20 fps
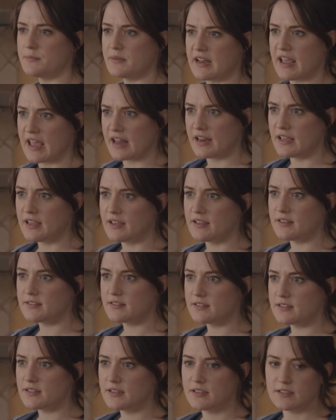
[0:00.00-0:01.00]
a banana
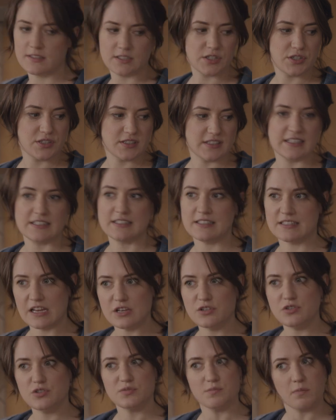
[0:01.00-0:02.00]
is? Seriously, it's
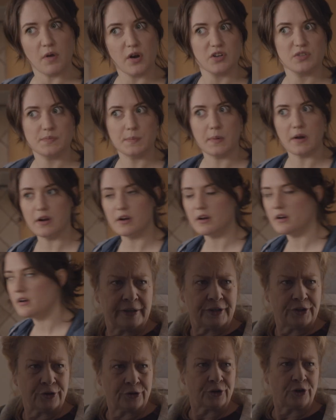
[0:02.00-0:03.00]
nature's Mars bar.
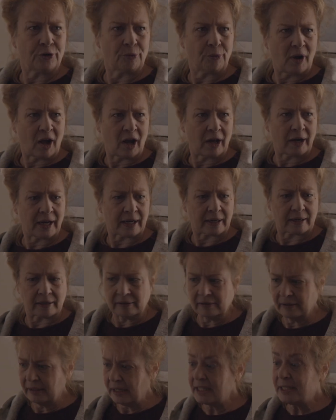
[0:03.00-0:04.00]
You're
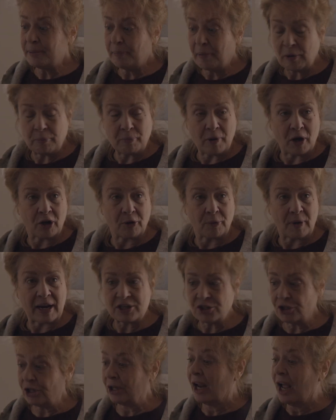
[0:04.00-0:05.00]
neurotic. It's about
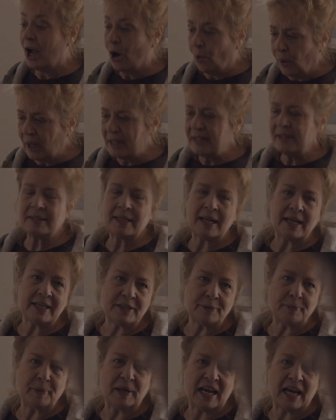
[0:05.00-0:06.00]
moderation. One
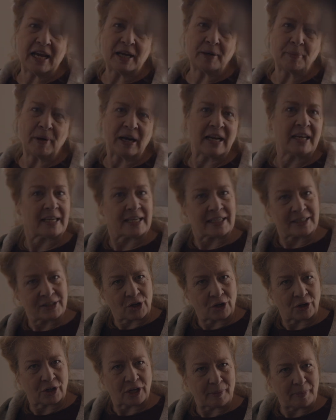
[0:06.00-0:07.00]
slice of banana bread is
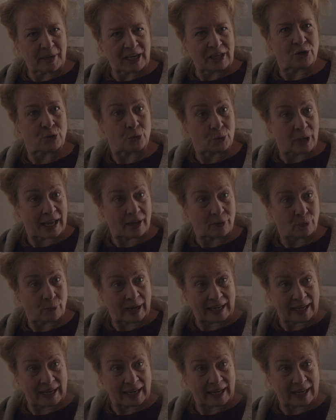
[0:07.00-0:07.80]
not going to make you gain